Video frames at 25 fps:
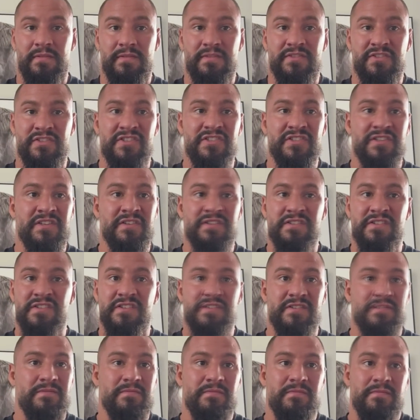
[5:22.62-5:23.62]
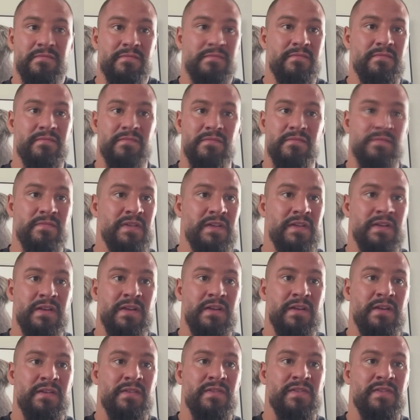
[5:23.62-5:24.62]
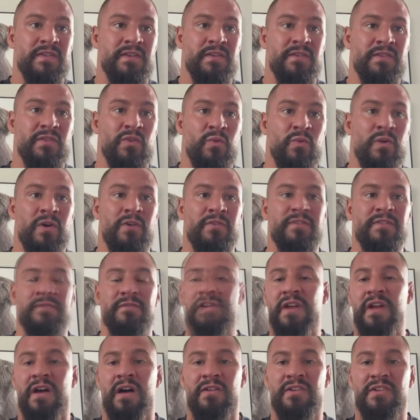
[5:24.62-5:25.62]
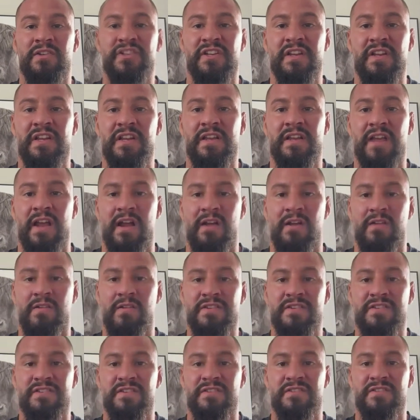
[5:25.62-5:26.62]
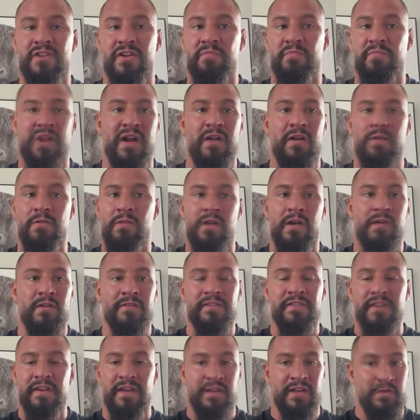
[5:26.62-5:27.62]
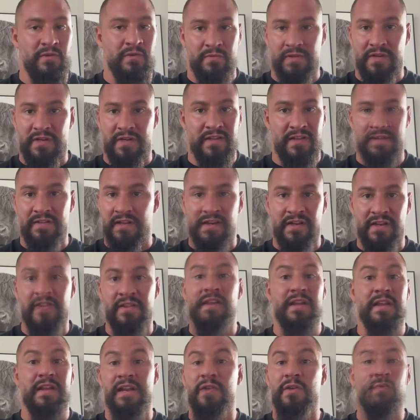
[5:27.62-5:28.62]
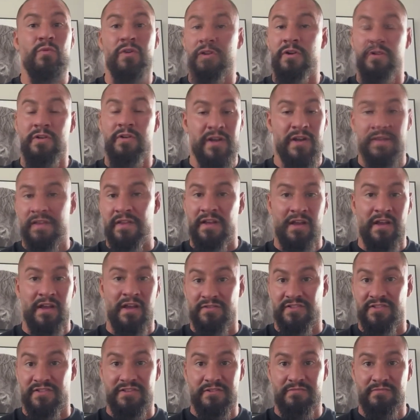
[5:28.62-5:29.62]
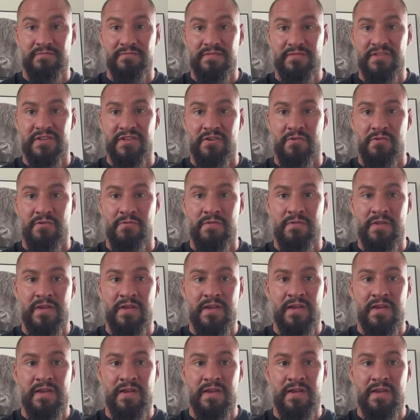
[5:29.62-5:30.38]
Just because the wealth of knowledge that he carries is unparalleled to anyone or anything else. So